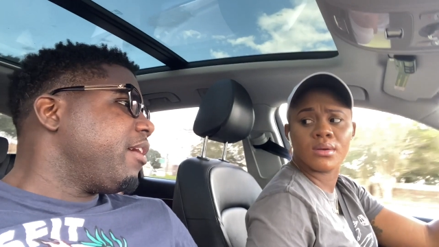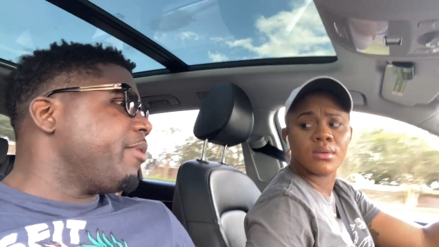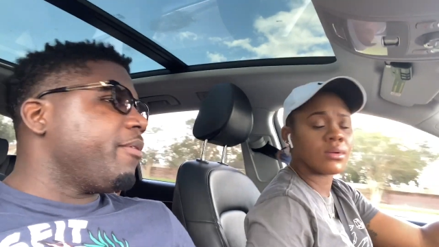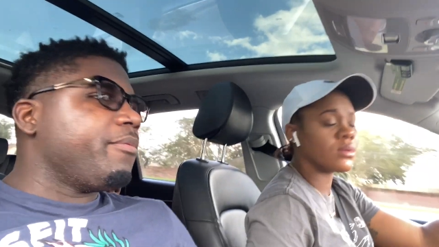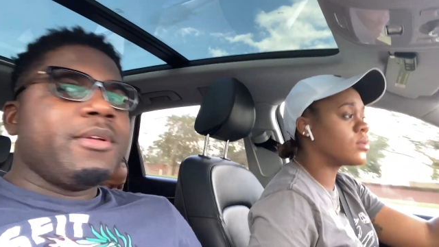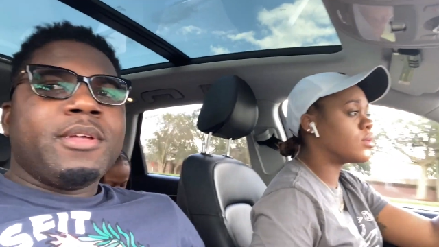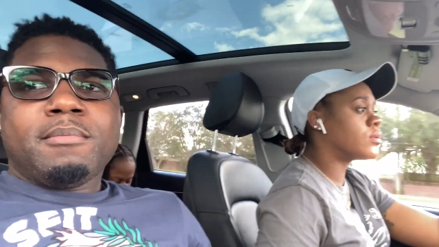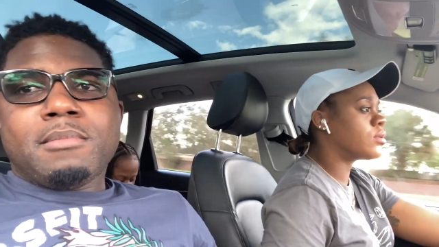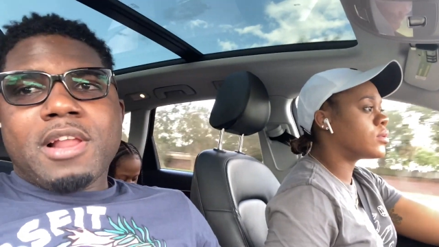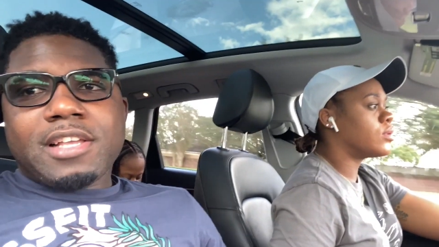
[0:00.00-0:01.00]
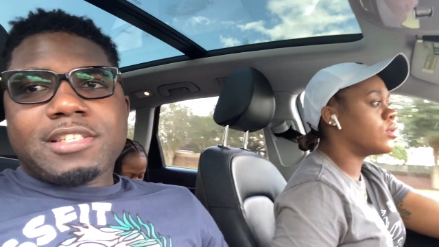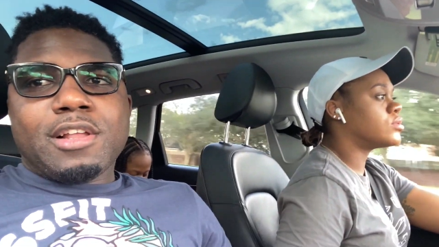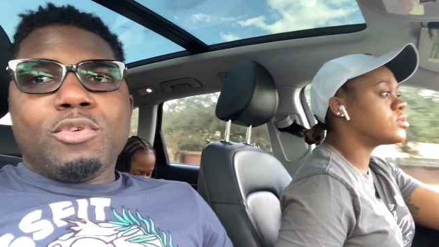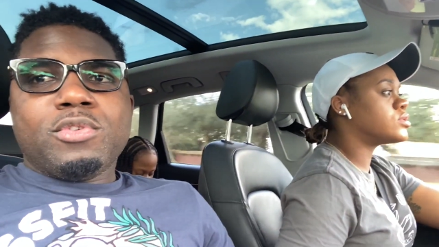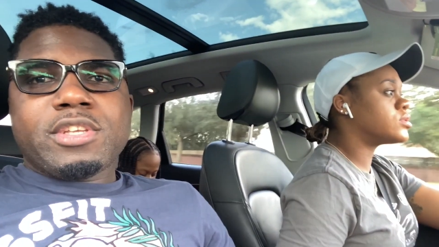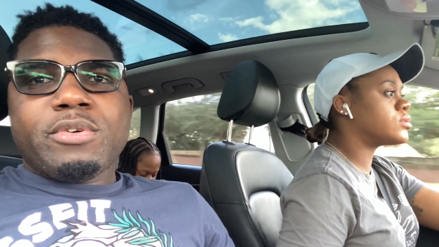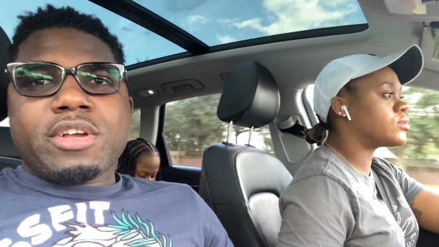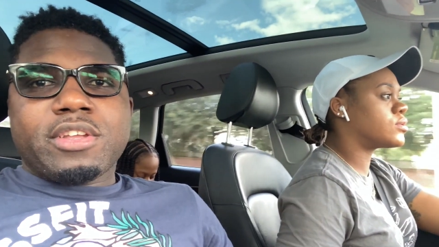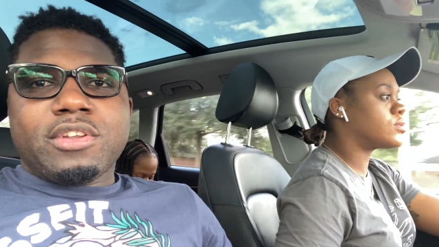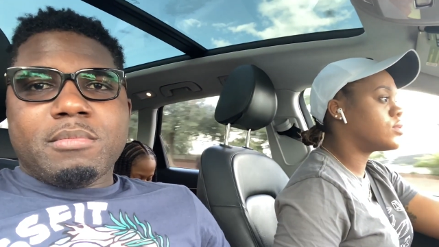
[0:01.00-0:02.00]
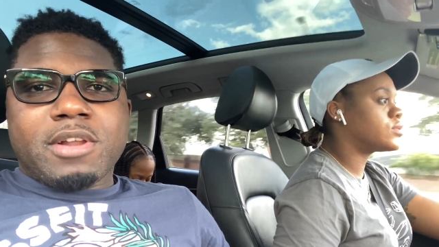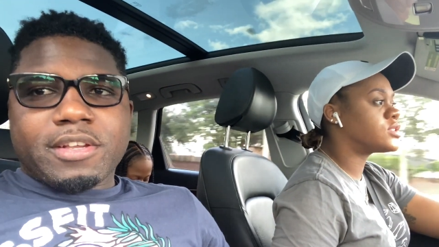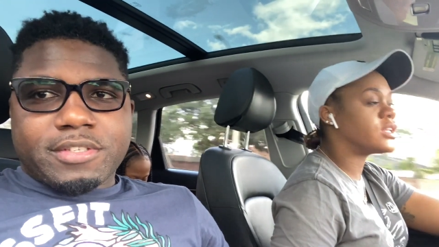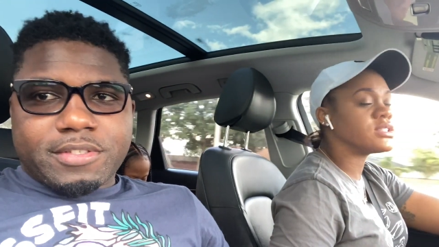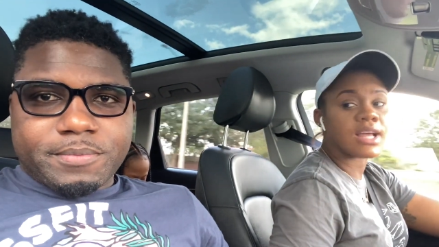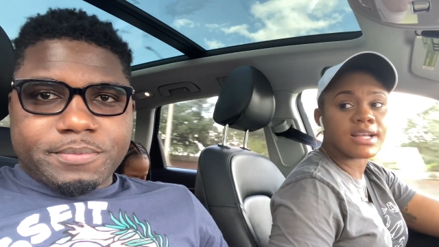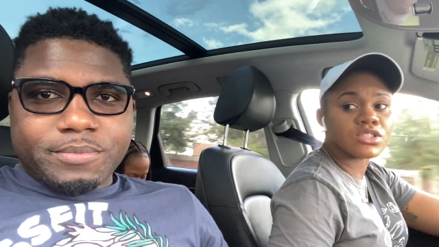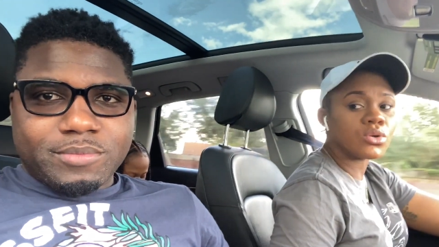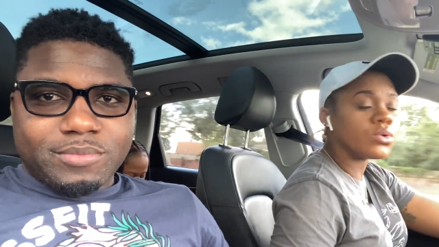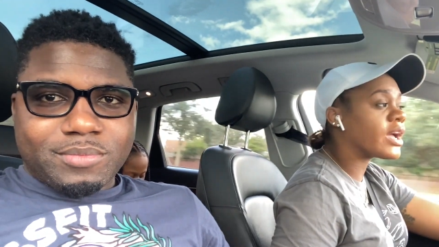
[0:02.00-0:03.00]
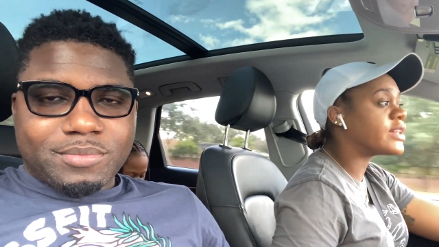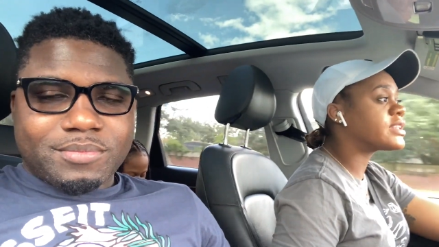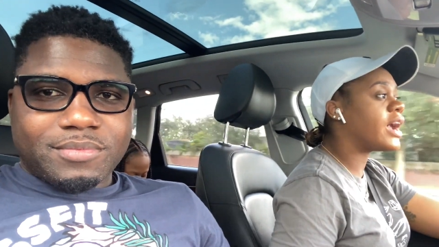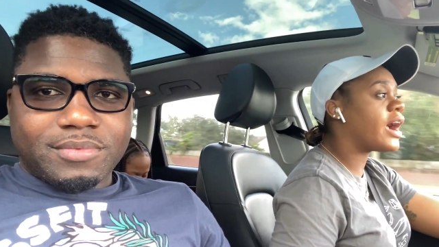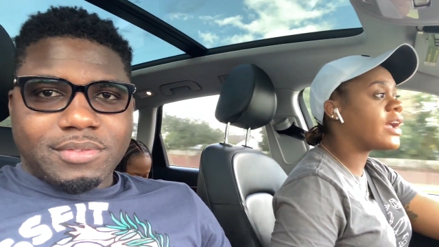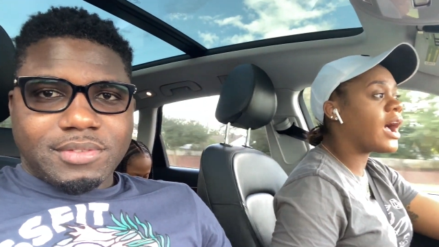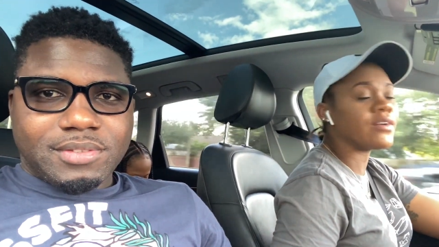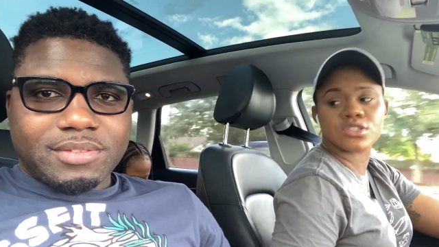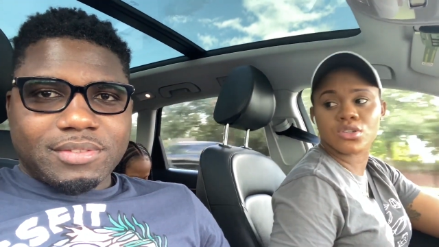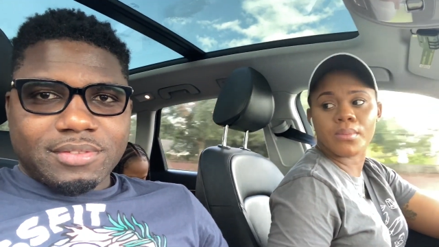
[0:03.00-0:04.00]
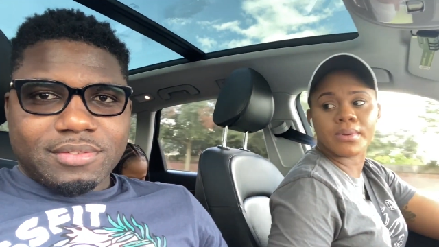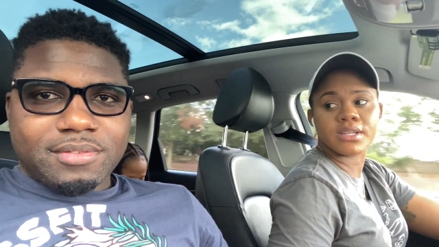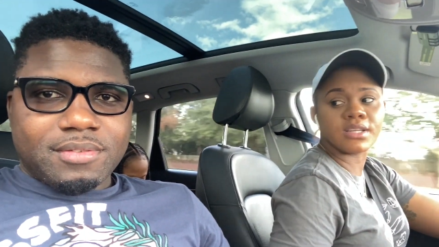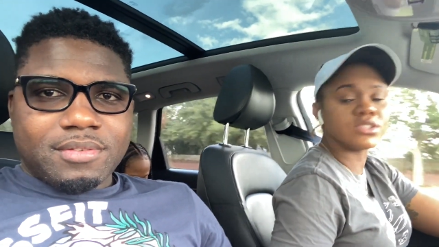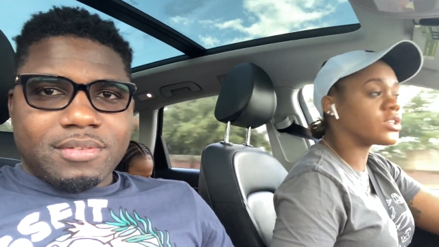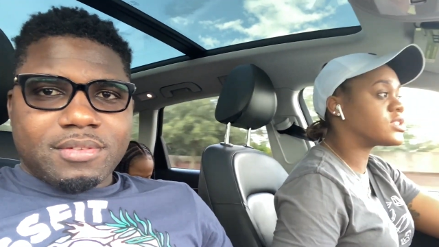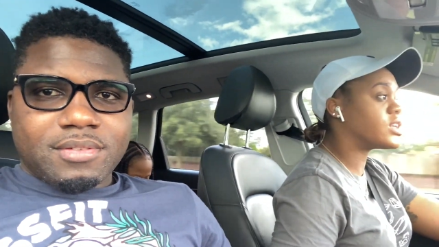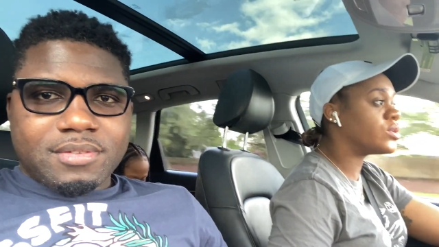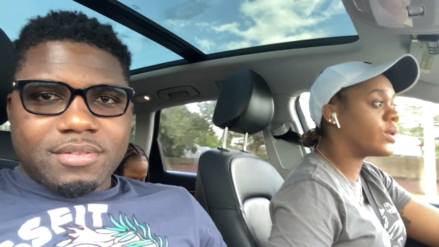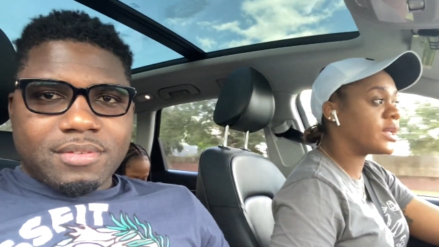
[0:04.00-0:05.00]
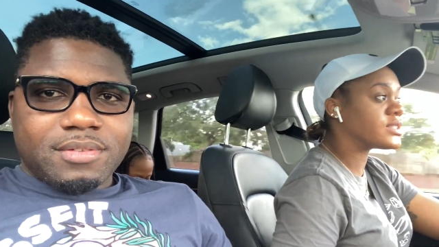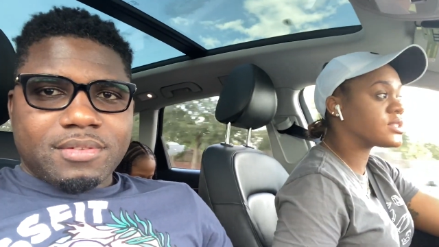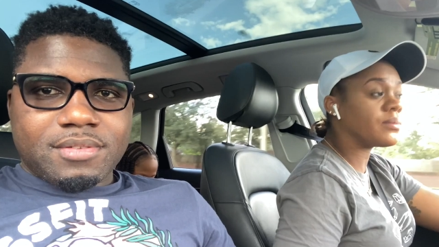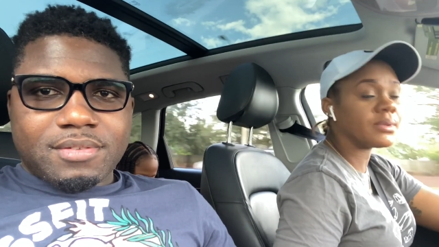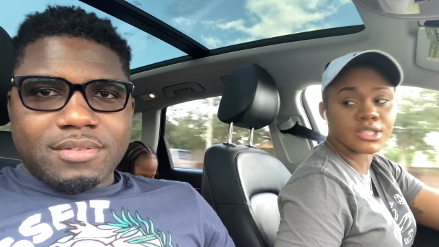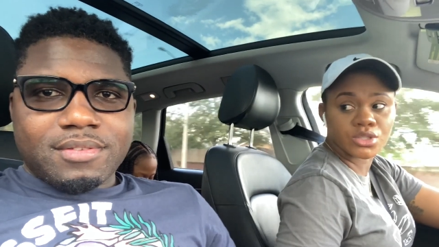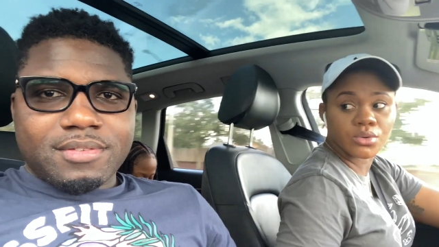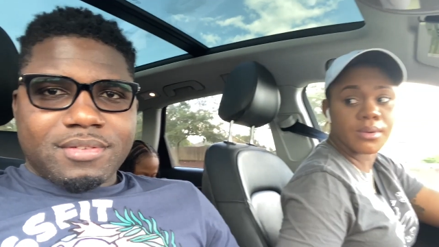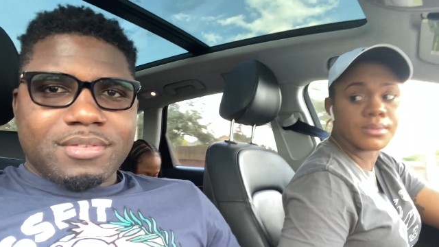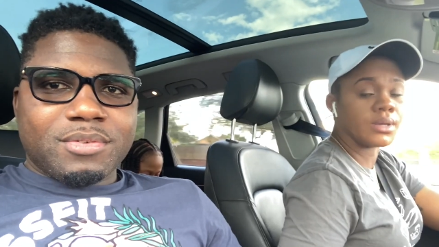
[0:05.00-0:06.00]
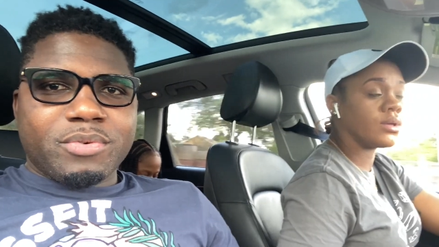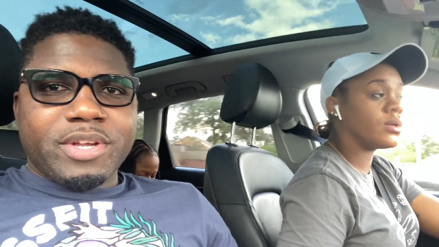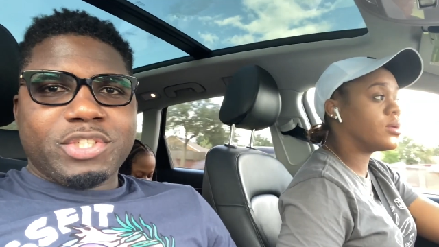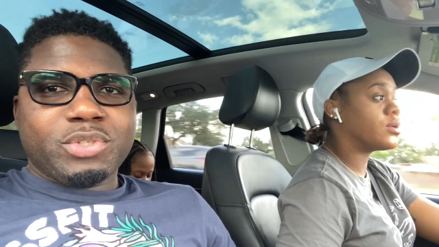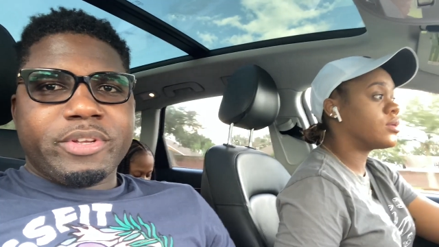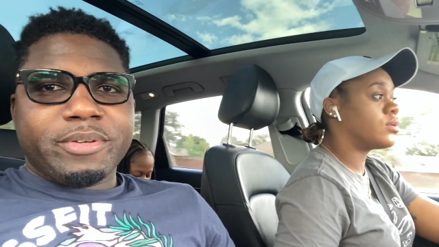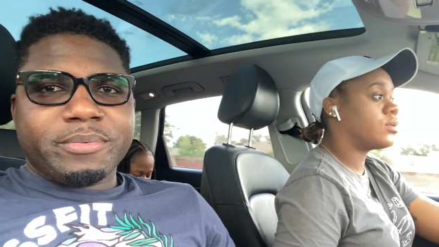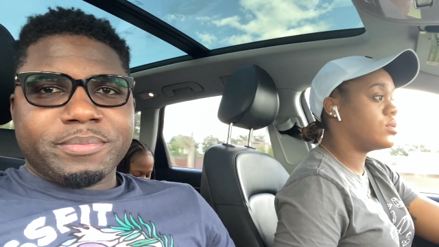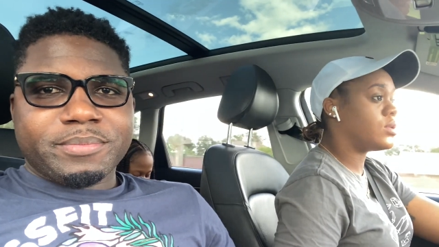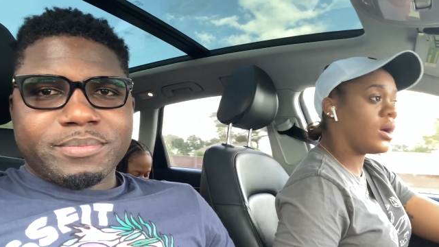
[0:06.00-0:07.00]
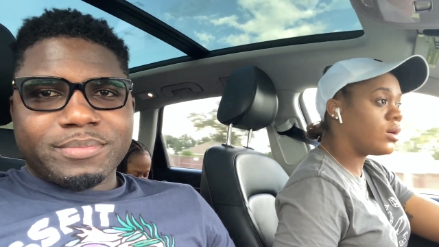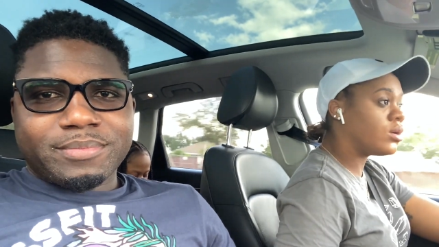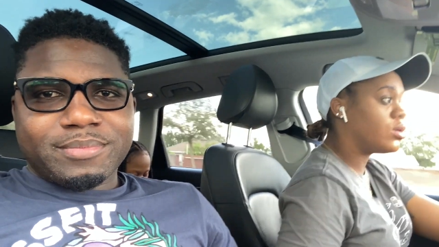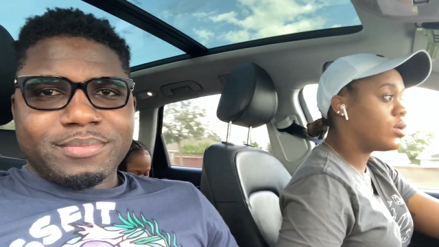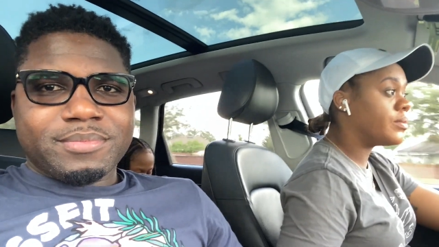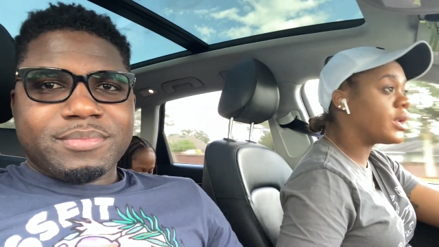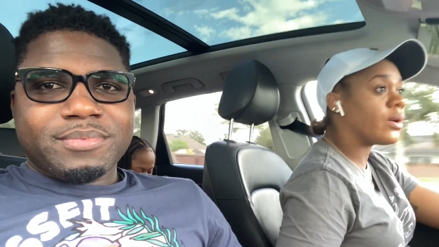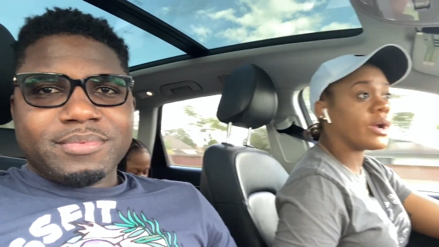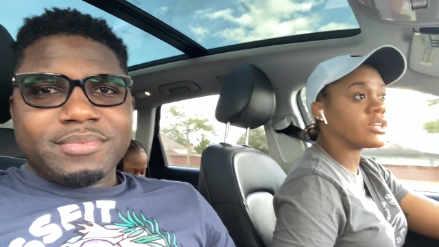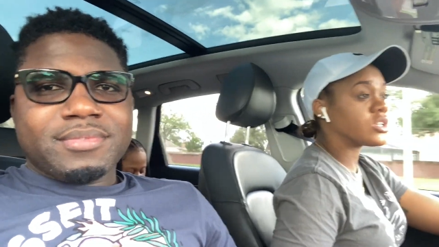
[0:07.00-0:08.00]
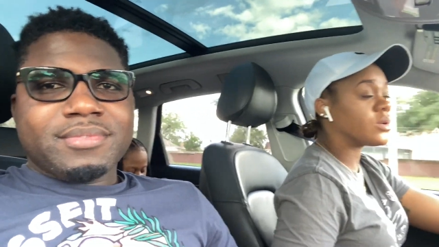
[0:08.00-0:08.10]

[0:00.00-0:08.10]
Speaker 1: man. Black cell, the work working on black? Since
Speaker 2: as you get care, you have so many interests. You know, there's something they show me. Where show you? No, me no worship